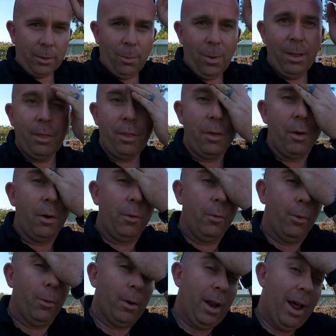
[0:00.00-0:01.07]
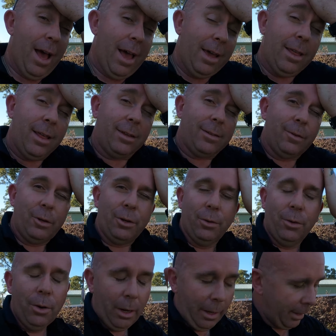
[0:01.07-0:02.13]
the 1/3 rule today, that's for
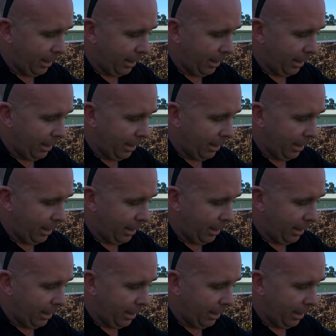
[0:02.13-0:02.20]
sure,